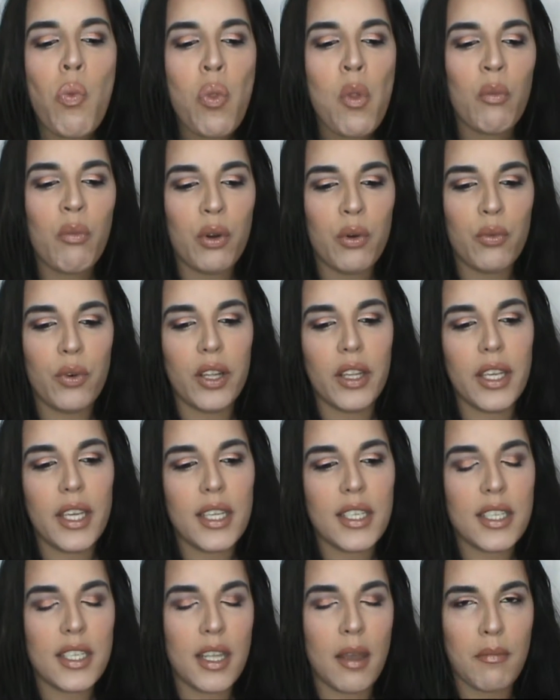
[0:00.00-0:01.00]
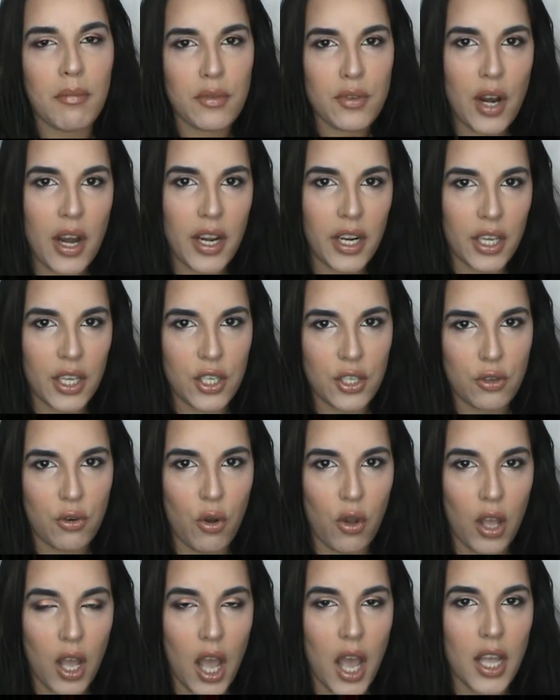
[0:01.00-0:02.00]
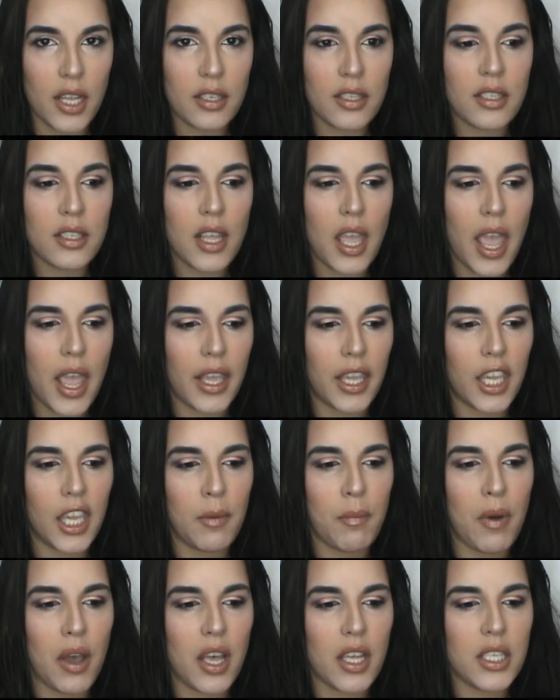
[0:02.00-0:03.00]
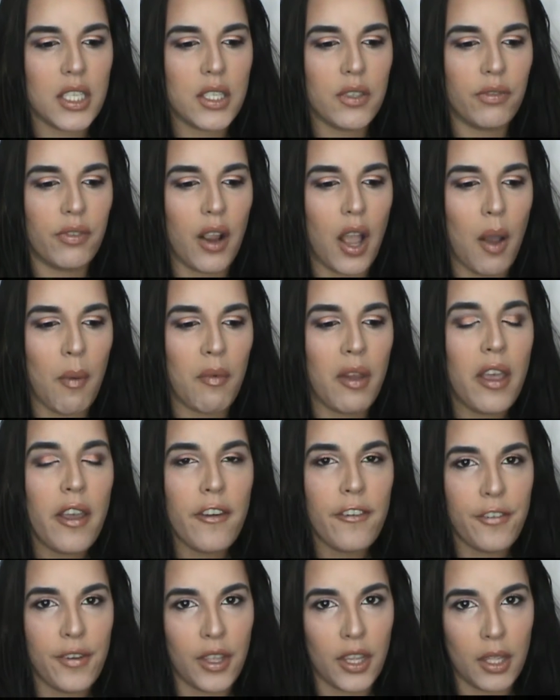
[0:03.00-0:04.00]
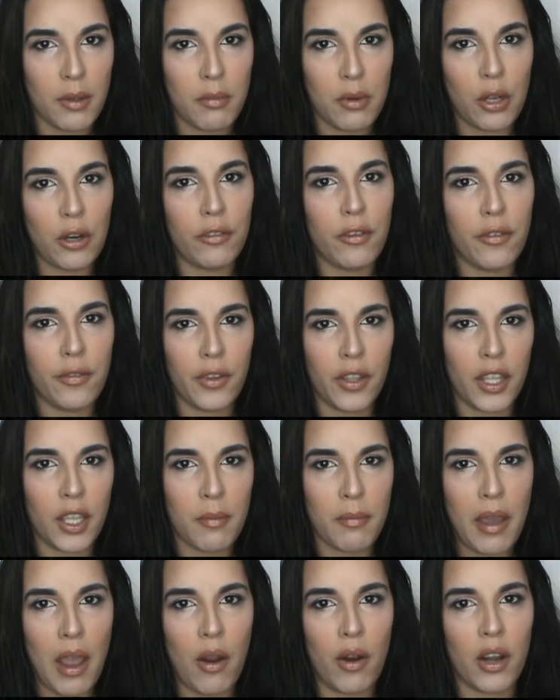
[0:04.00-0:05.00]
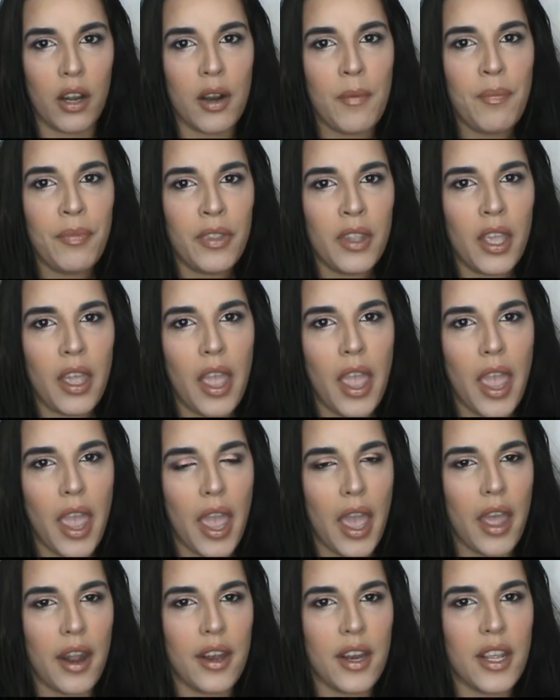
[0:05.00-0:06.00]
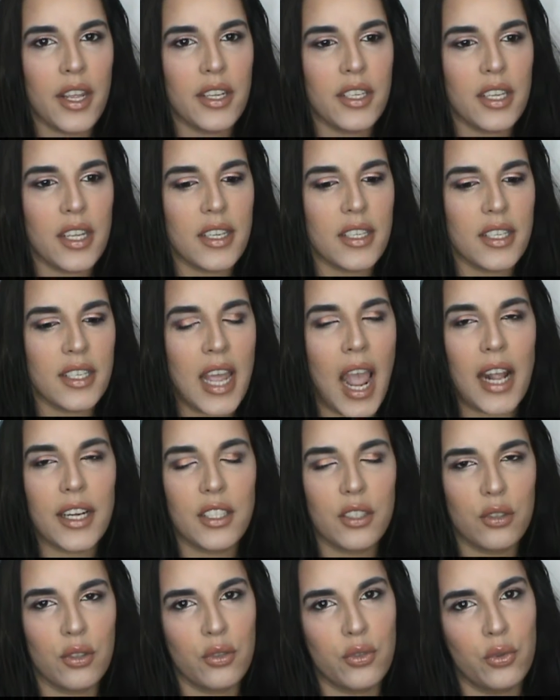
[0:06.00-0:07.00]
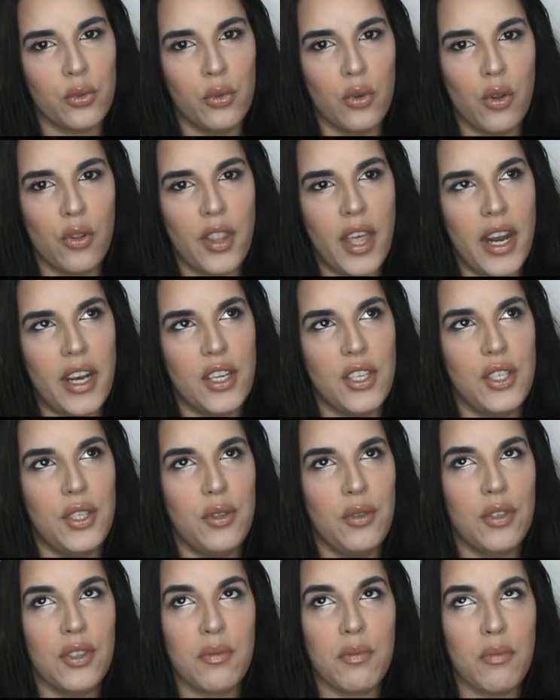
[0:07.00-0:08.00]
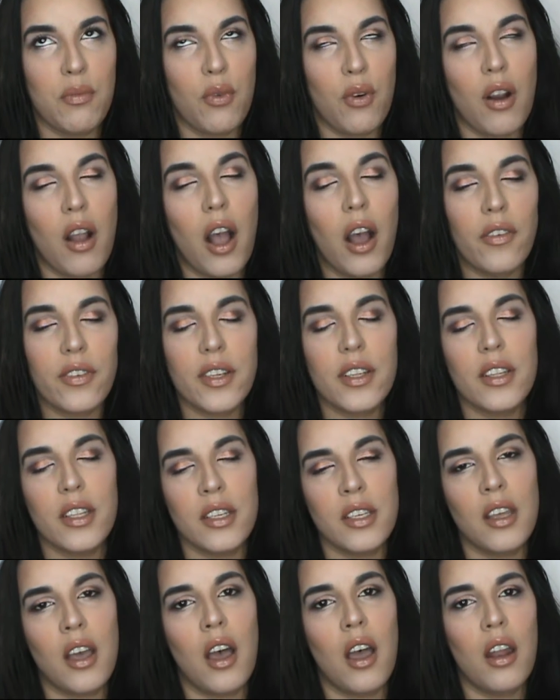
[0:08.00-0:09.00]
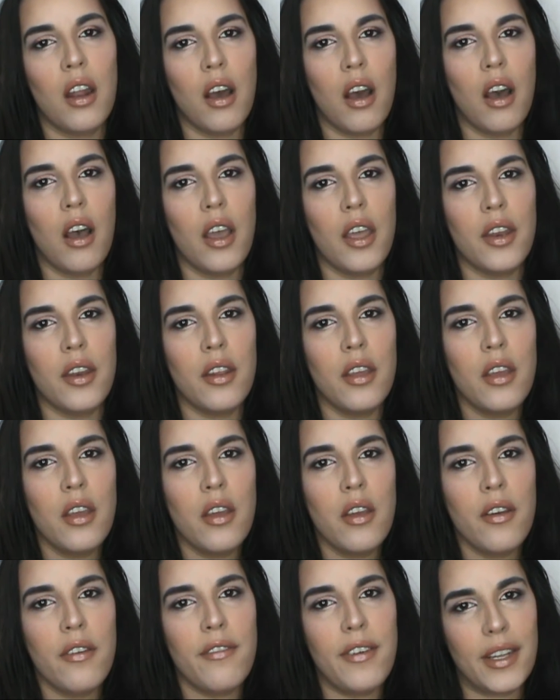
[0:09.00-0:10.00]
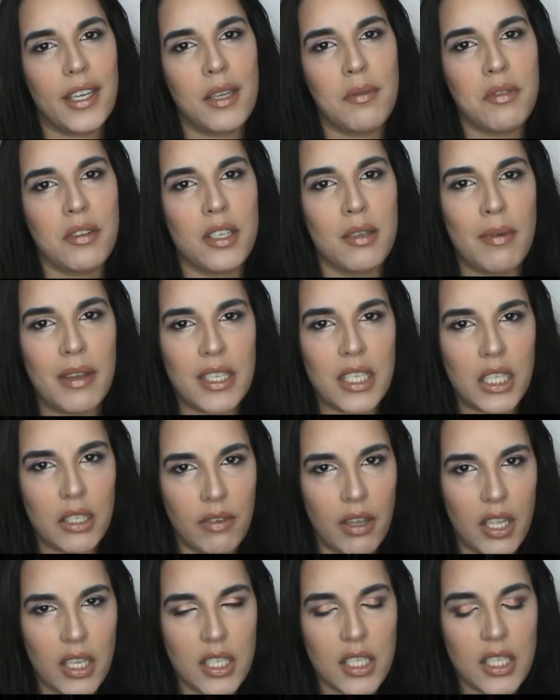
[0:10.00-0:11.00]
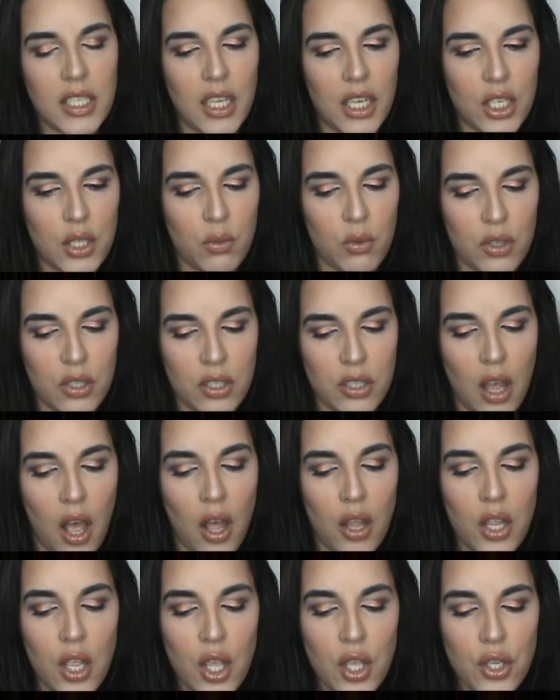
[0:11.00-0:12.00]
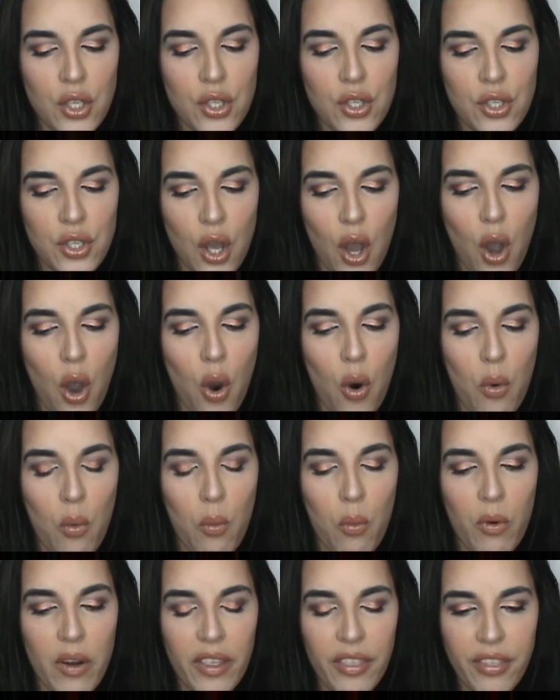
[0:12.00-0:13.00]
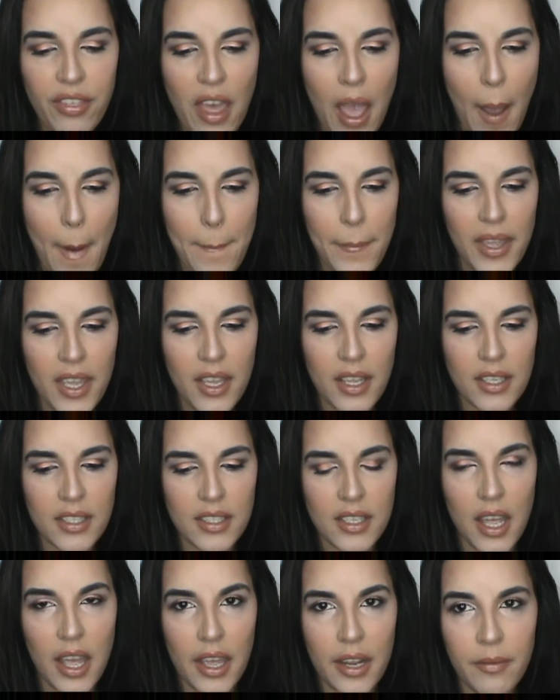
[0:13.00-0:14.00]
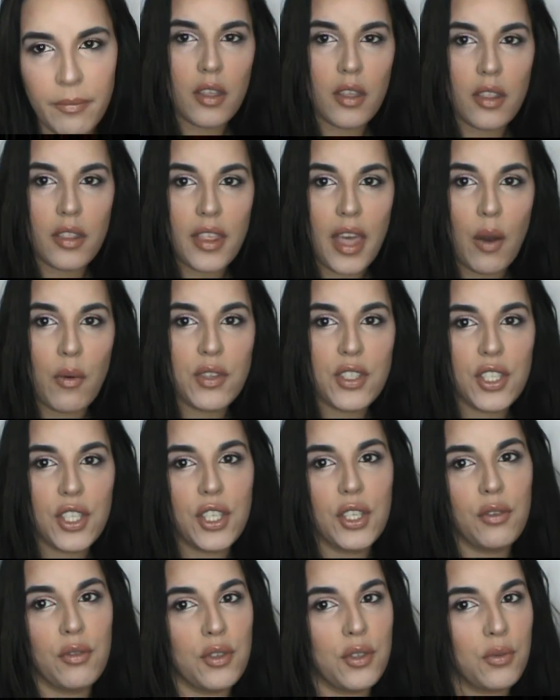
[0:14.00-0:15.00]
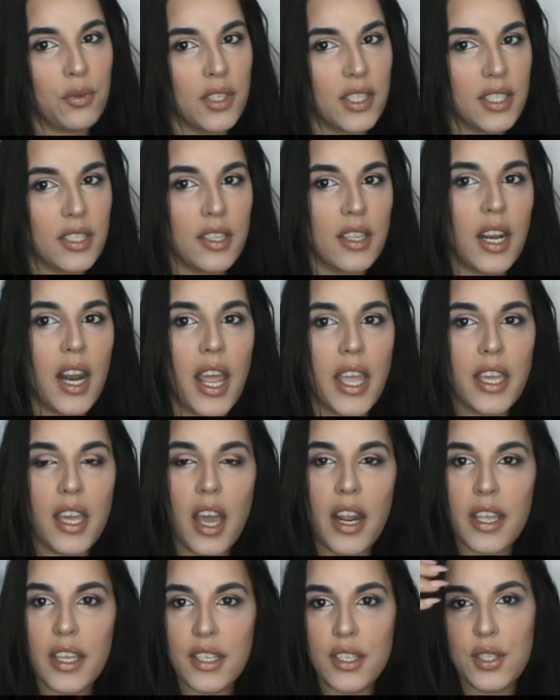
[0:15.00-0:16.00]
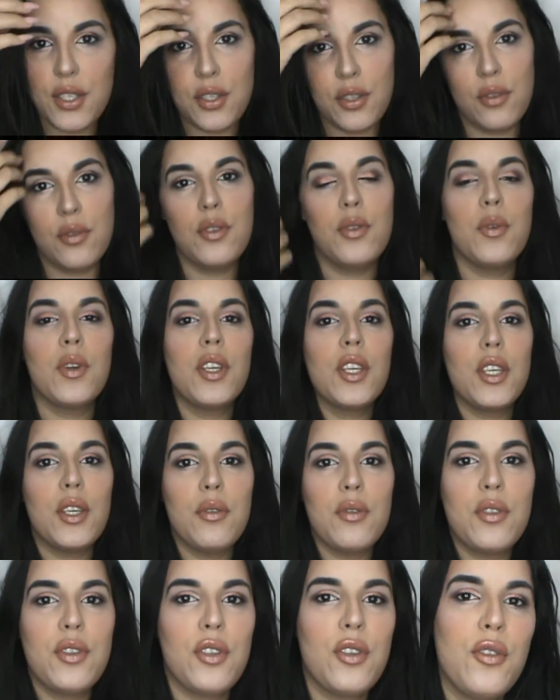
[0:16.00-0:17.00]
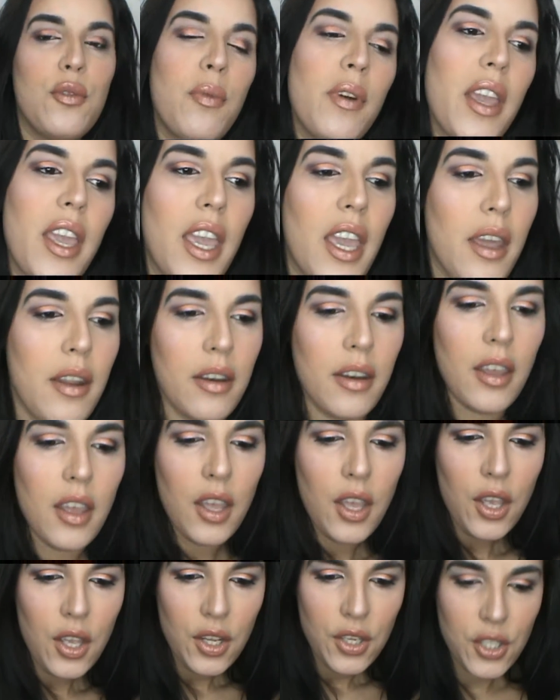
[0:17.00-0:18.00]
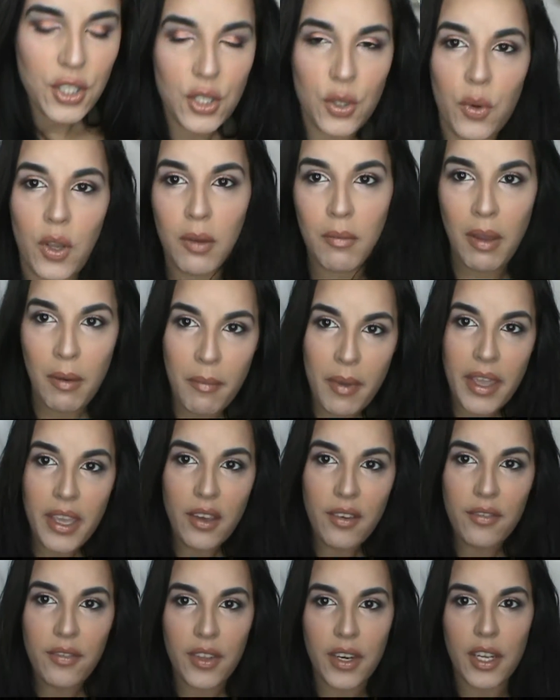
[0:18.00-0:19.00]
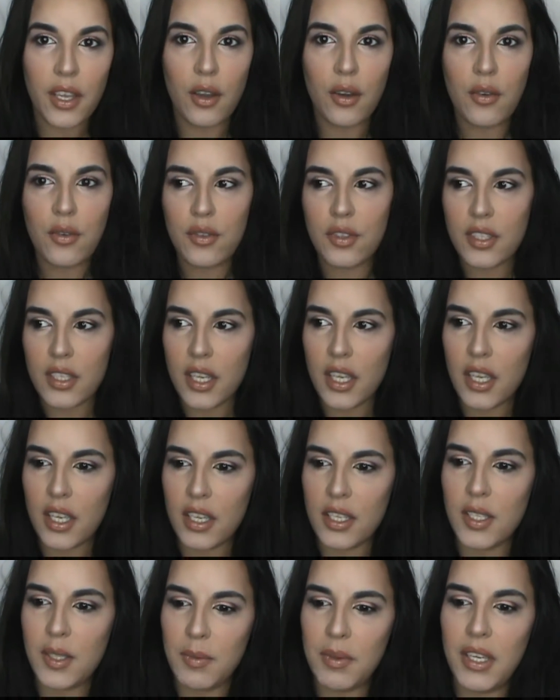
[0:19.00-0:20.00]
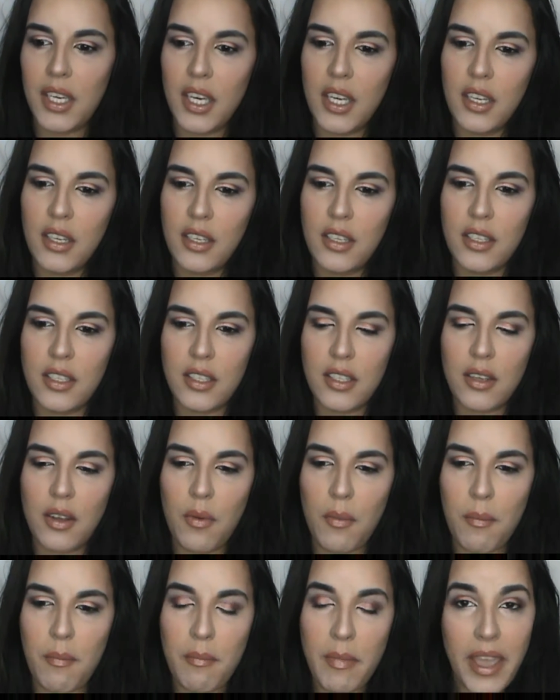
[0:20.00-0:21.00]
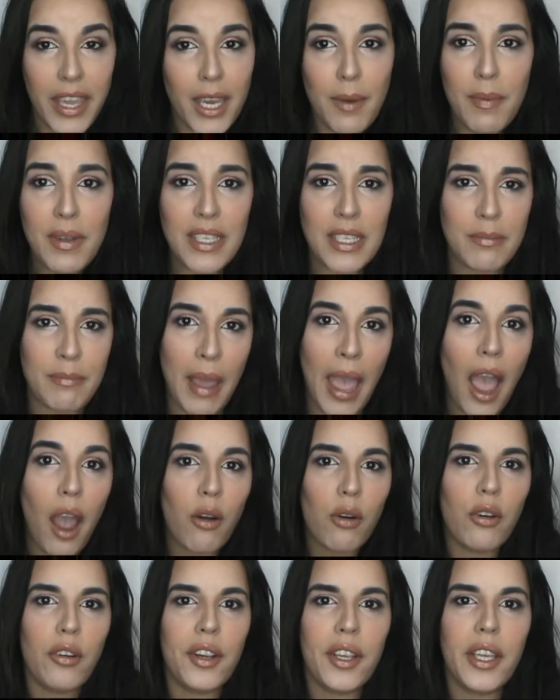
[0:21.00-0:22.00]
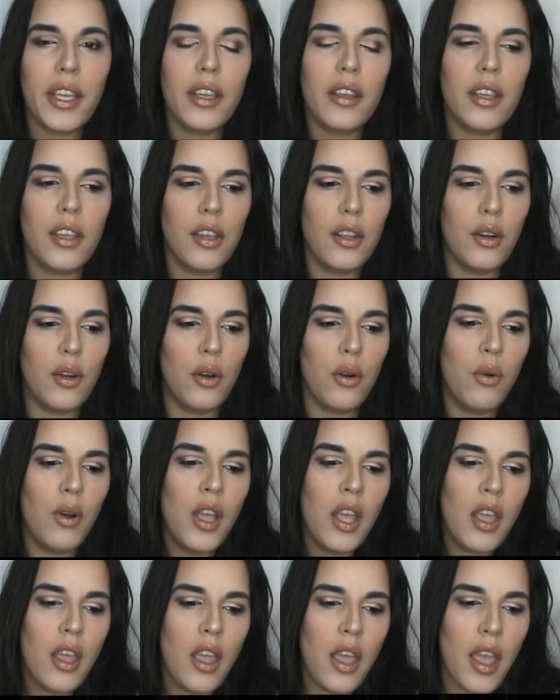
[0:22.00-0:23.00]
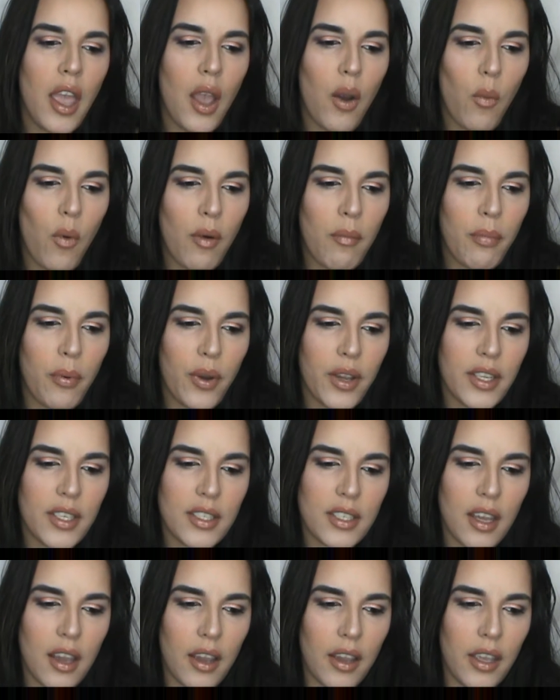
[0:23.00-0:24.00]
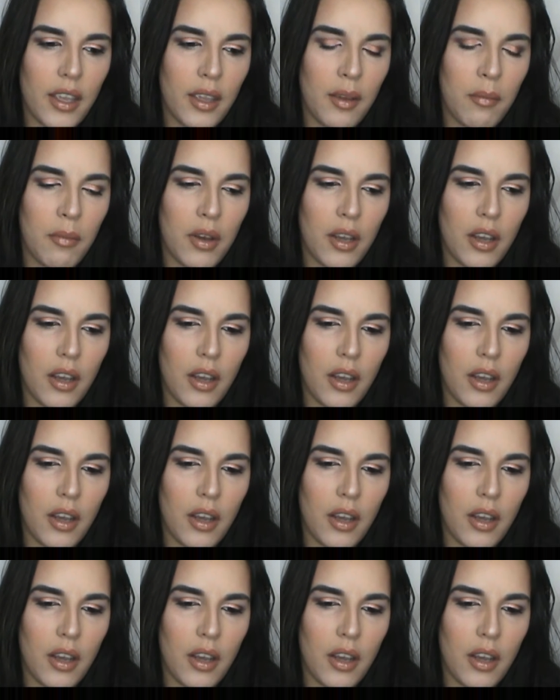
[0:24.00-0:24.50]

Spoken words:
When really it's them trying to control us and keep us from feeling beautiful, feeling empowered. And it's a tactical tool that is used more often than not on victims of domestic violence and sexual assault. So with that being said, that was a huge reason that I got into doing YouTube and doing my makeup videos, is because makeup is empowering. You know, at one point in time,